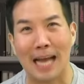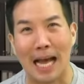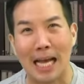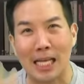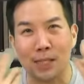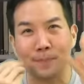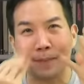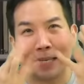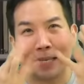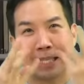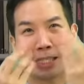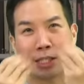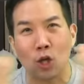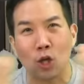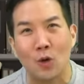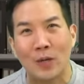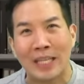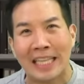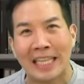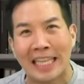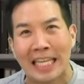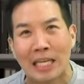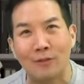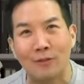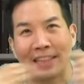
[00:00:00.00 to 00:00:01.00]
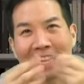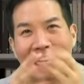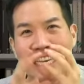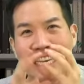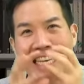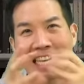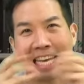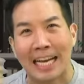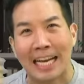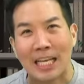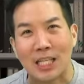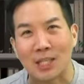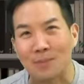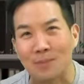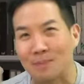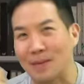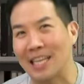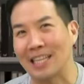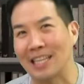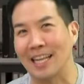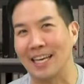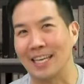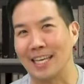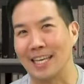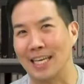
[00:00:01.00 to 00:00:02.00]
I speak so clearly, and I
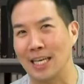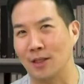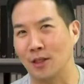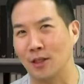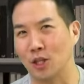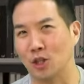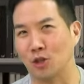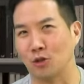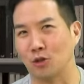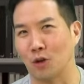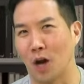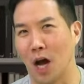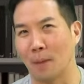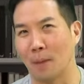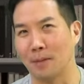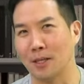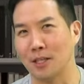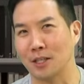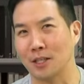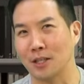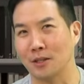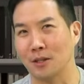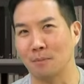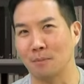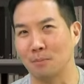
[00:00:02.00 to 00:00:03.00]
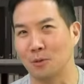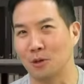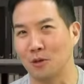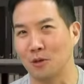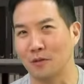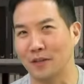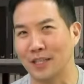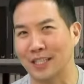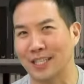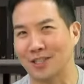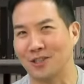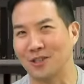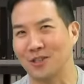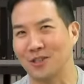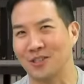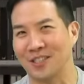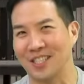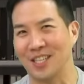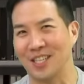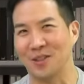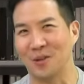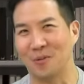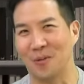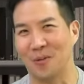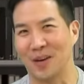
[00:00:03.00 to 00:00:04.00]
speak like in the dramas, in the movies that you see
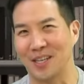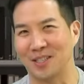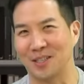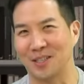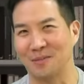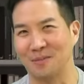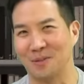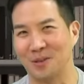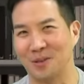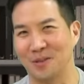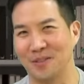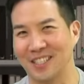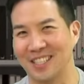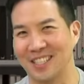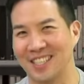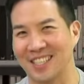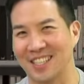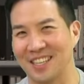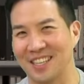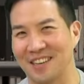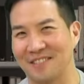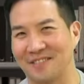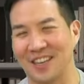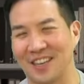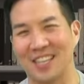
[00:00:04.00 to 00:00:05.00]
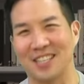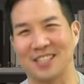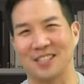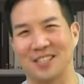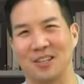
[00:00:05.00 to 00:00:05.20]
in the Western movies and stuff, right?